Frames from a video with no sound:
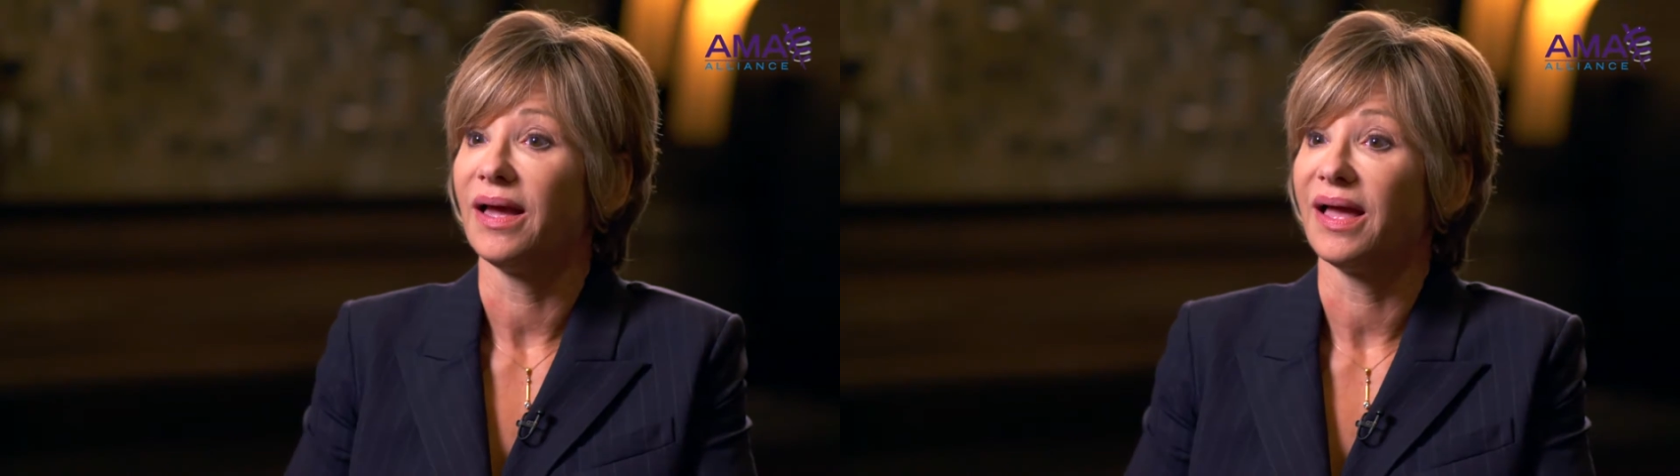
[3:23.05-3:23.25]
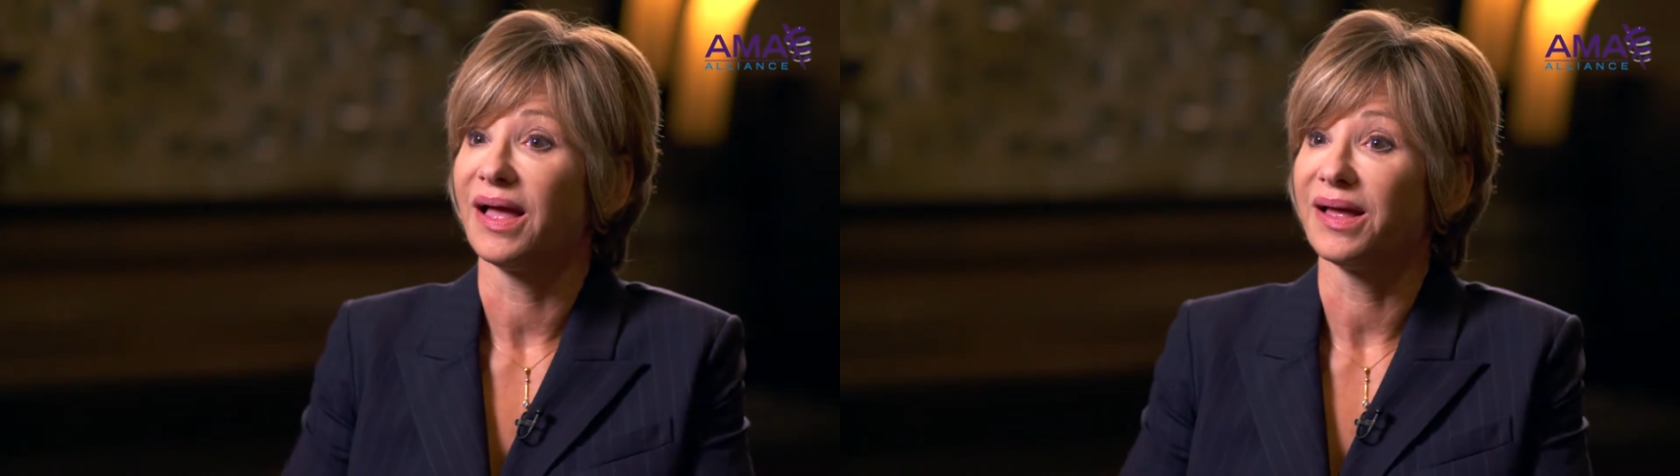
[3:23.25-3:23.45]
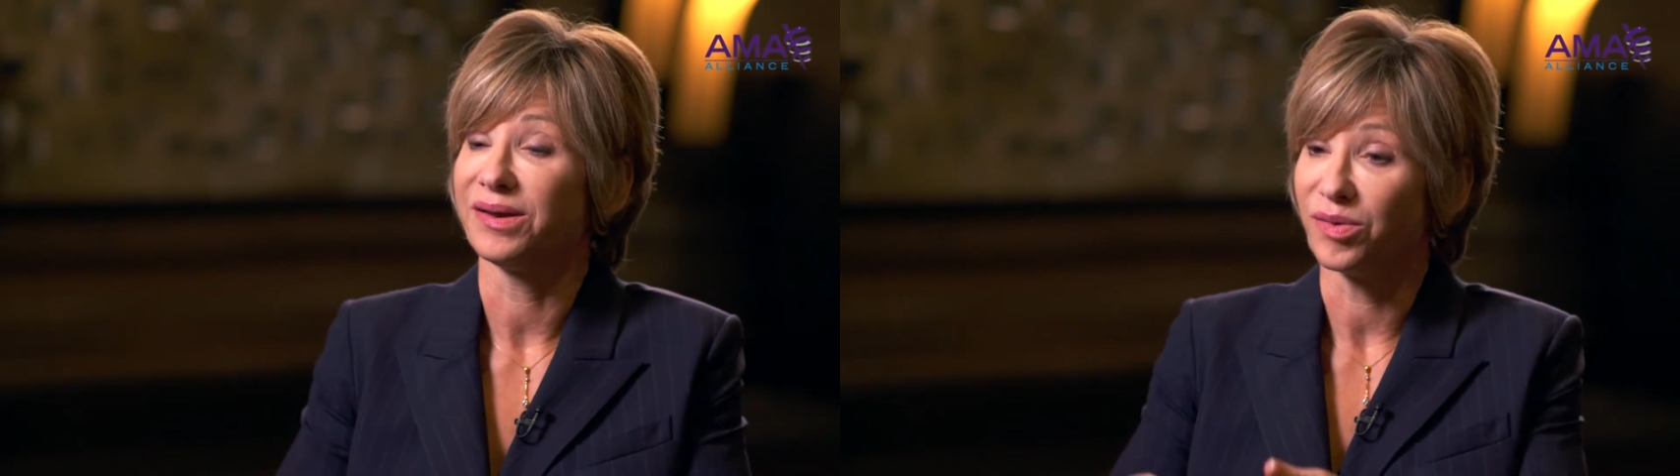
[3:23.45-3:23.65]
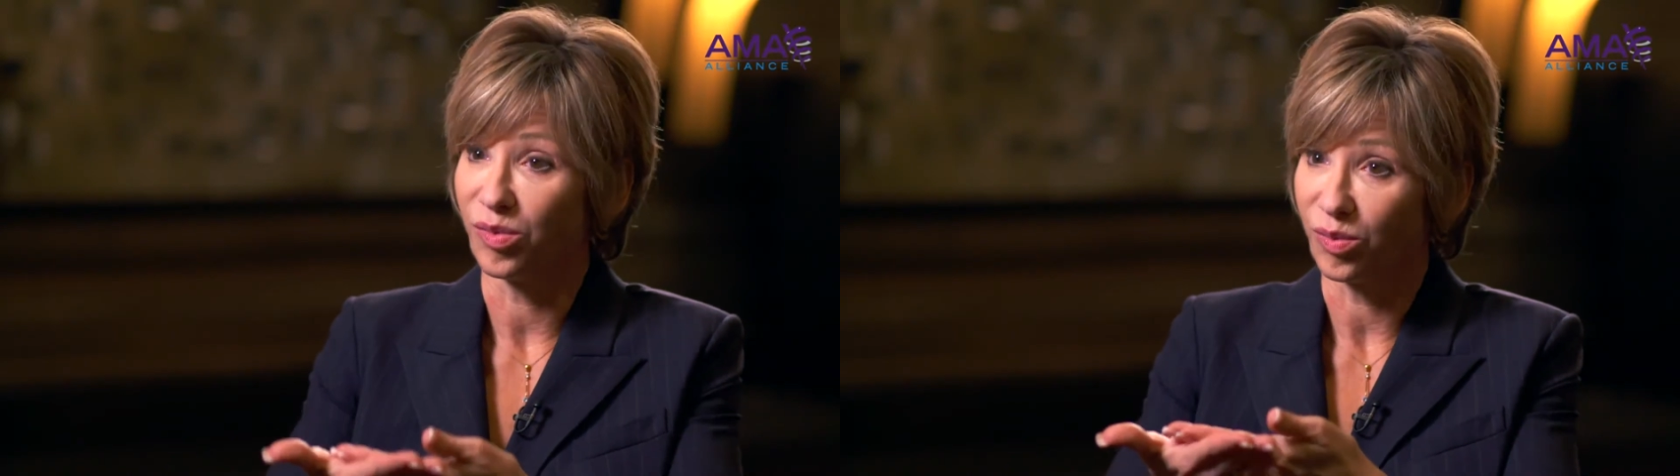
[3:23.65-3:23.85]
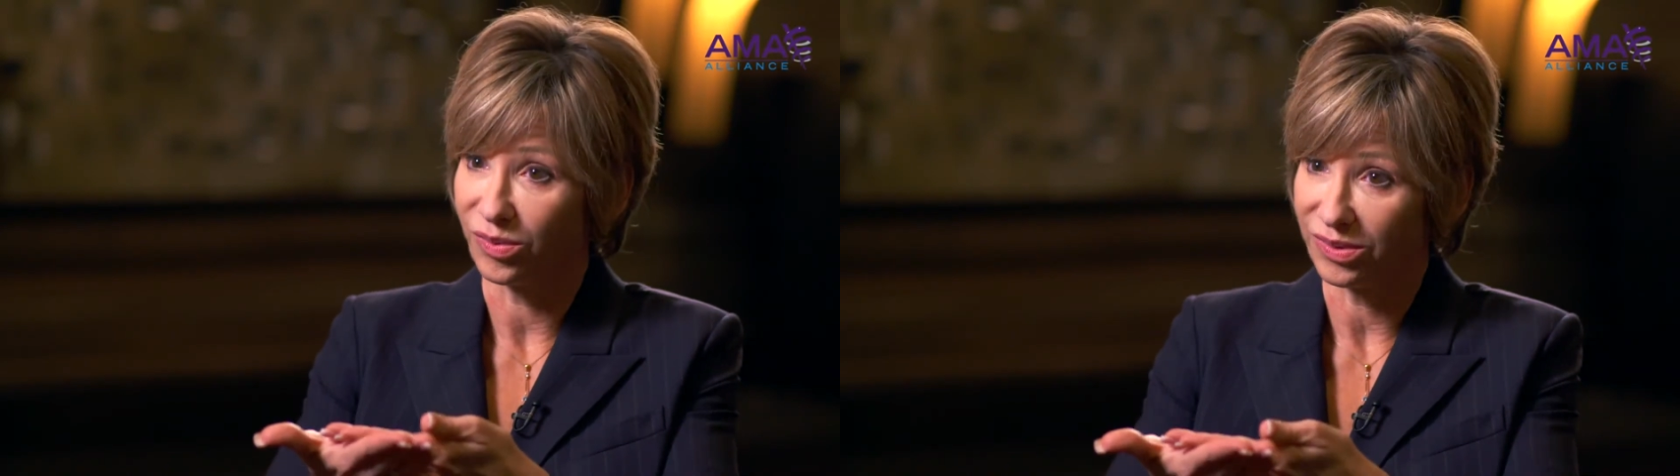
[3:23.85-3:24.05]
and
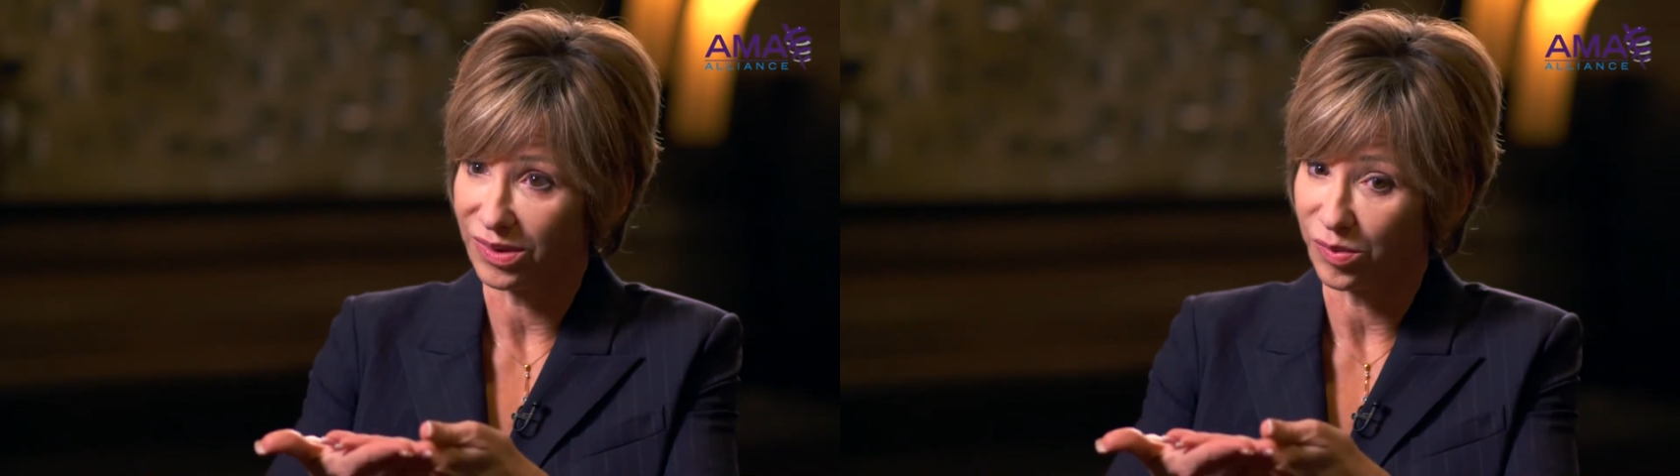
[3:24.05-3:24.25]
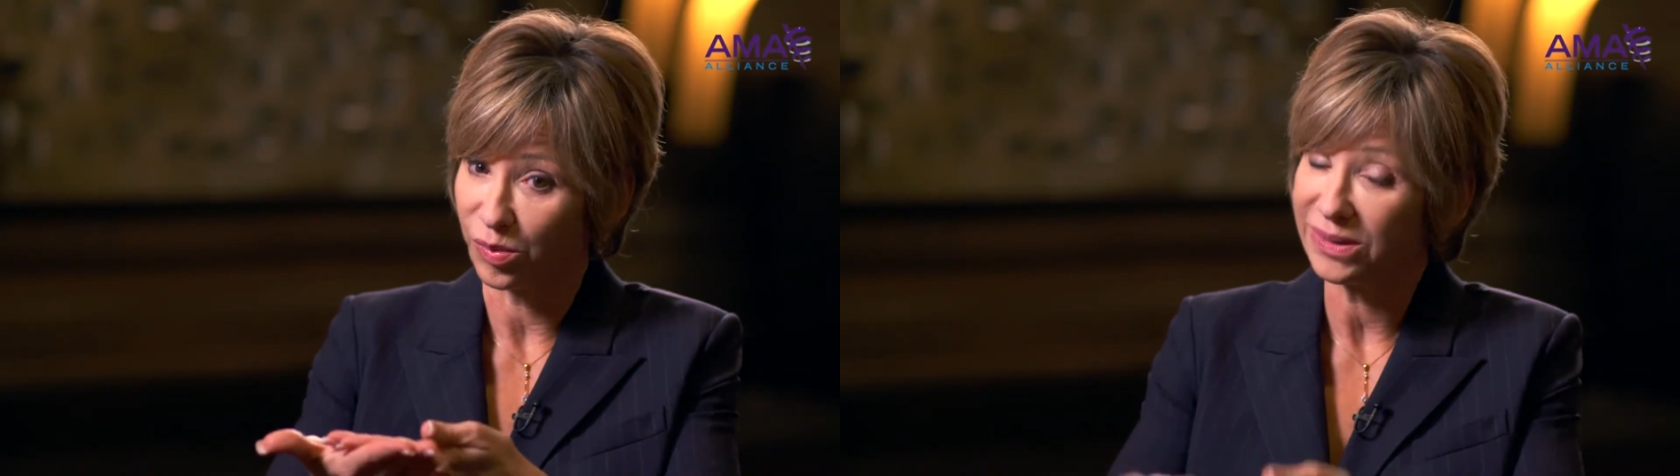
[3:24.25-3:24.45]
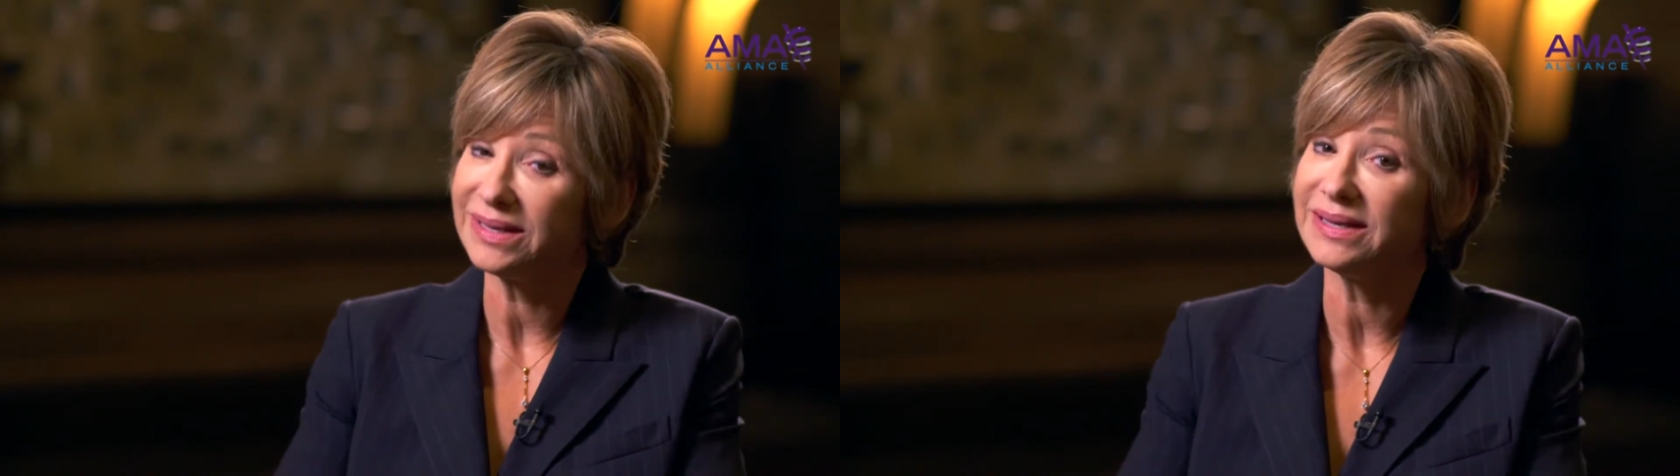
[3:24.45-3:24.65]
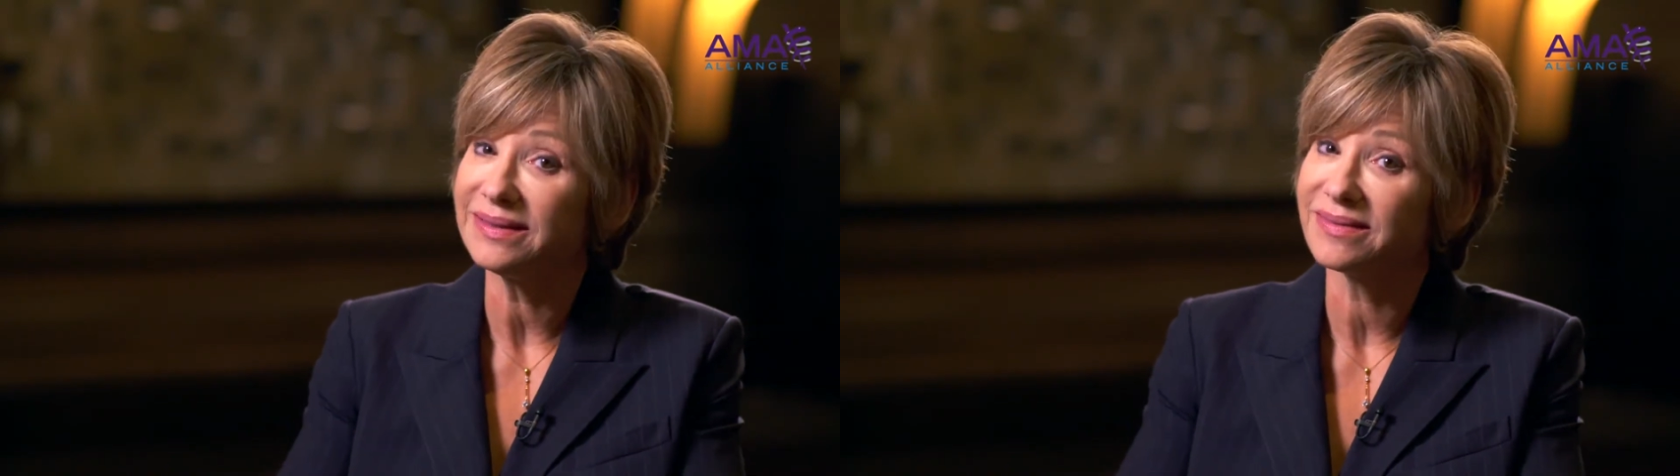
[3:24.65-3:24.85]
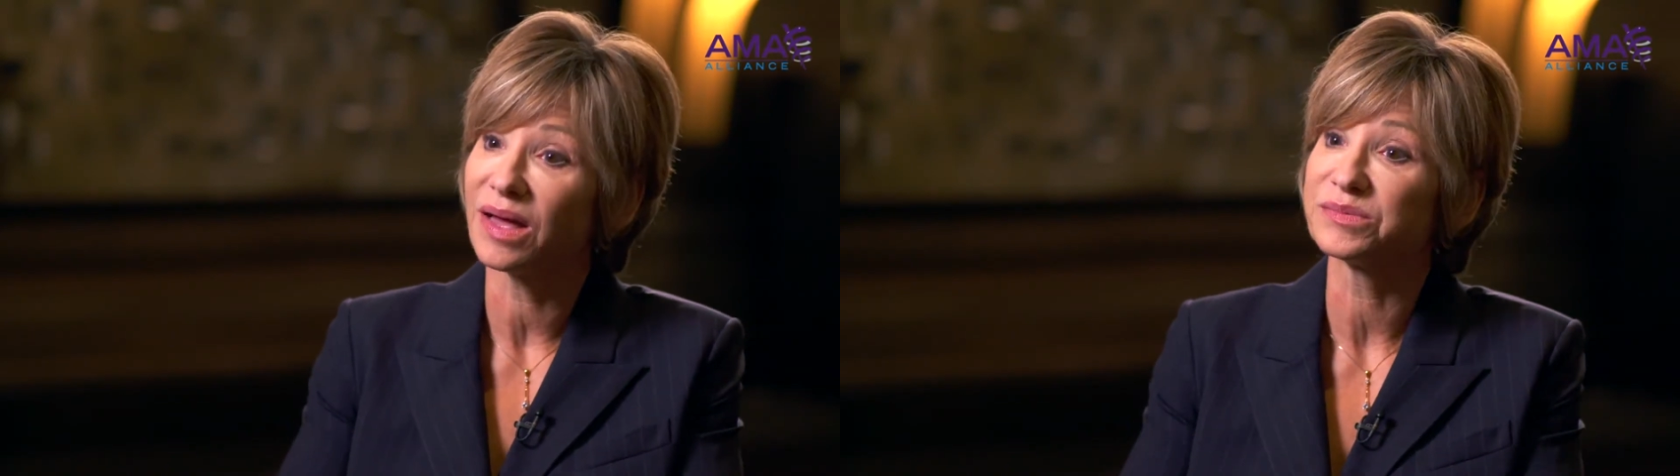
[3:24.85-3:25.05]
we
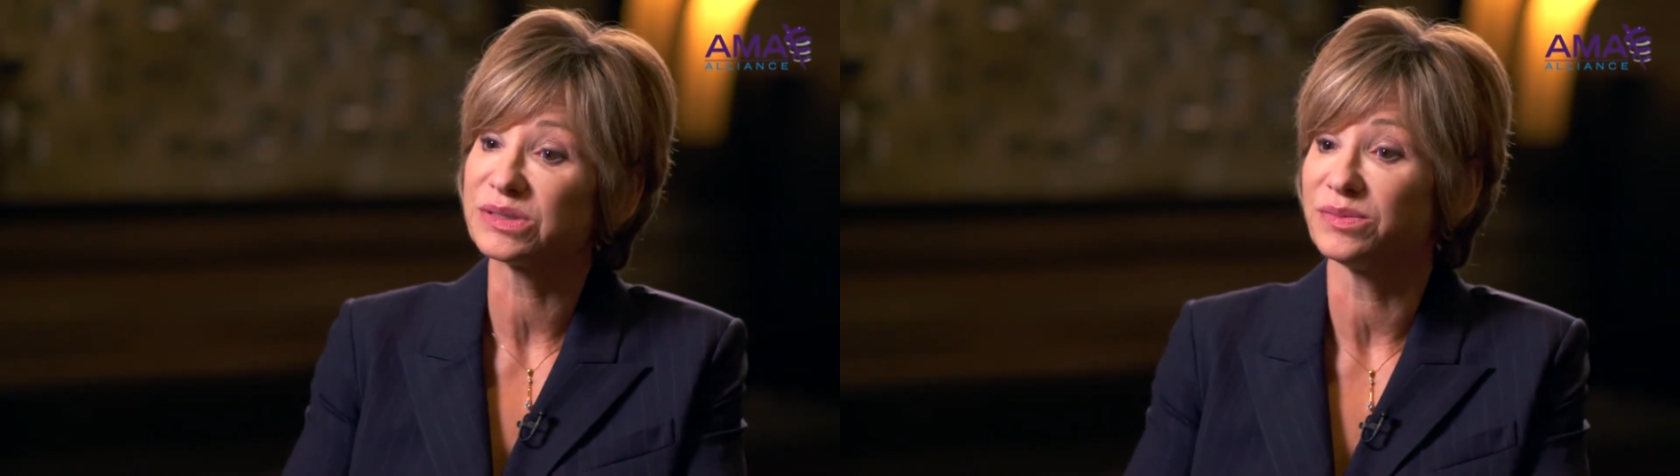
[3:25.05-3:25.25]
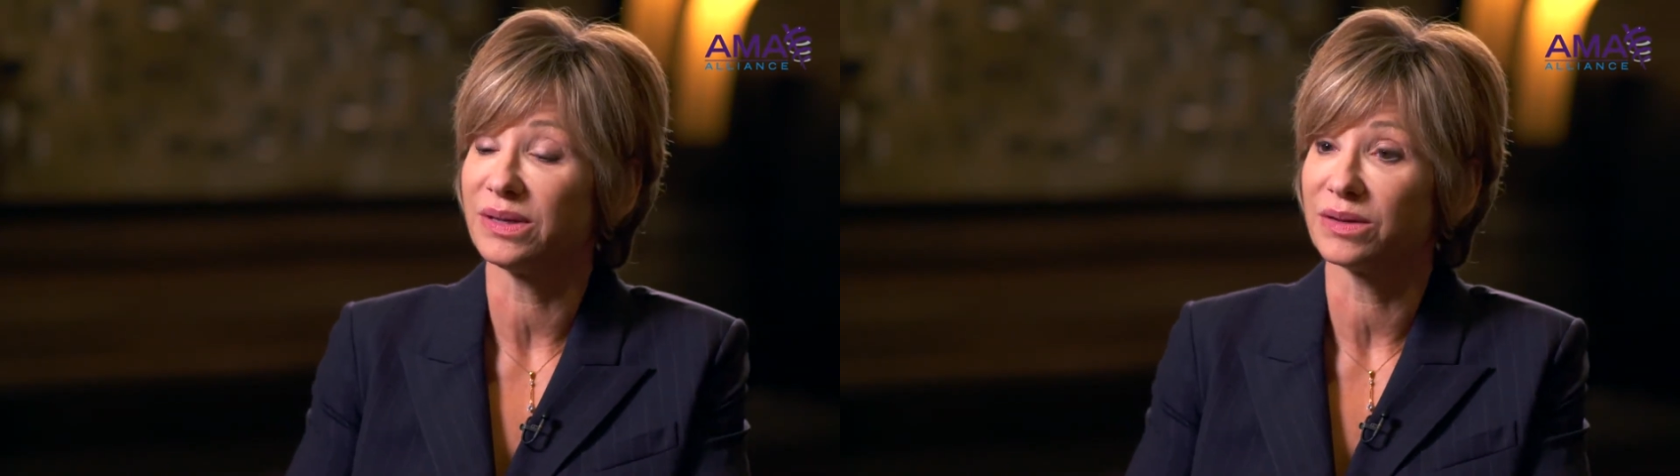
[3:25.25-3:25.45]
need them to be